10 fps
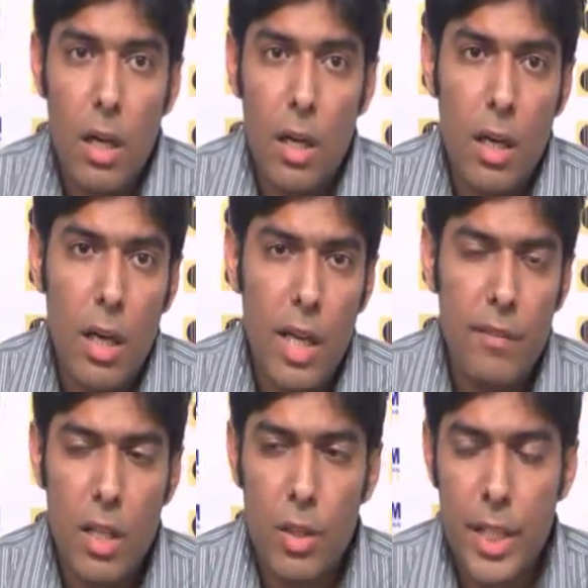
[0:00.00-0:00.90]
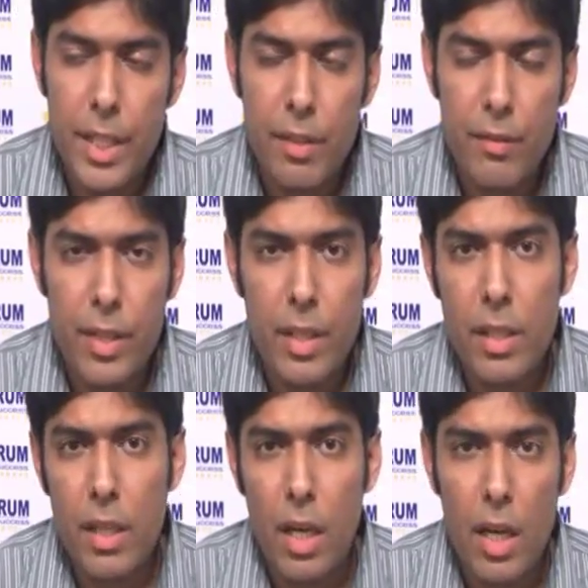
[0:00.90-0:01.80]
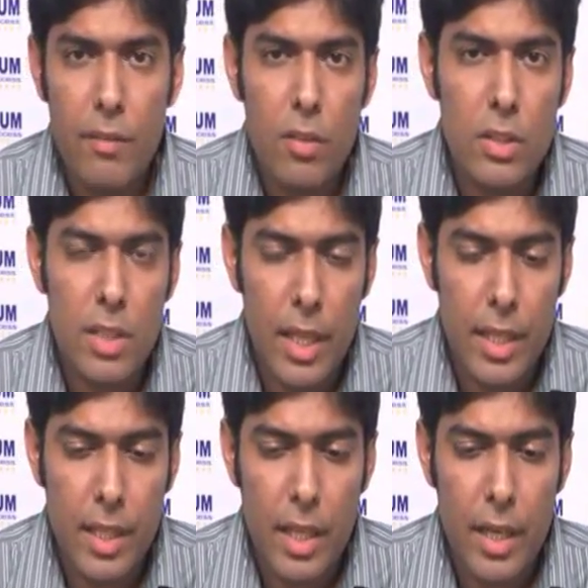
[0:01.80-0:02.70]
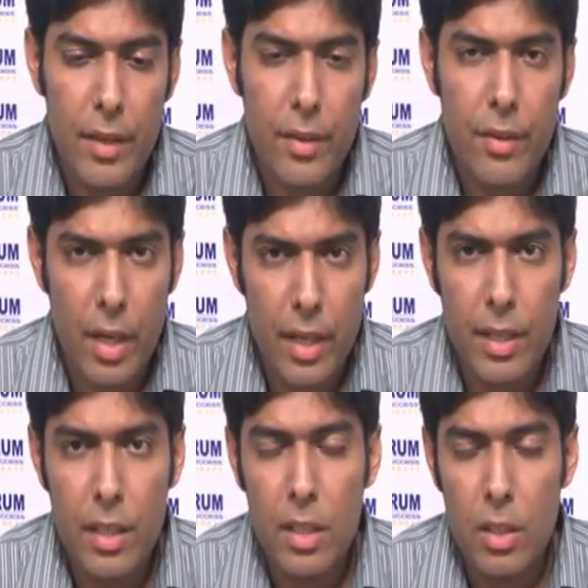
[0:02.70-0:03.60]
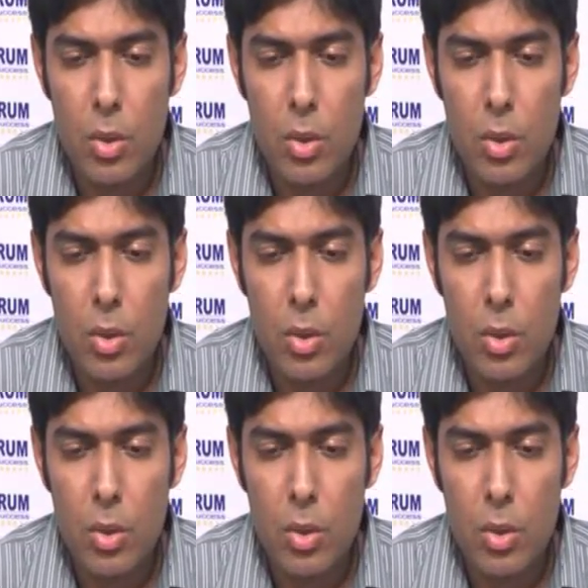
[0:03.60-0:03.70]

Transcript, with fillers: uh, i evaluated where i was lagging and tried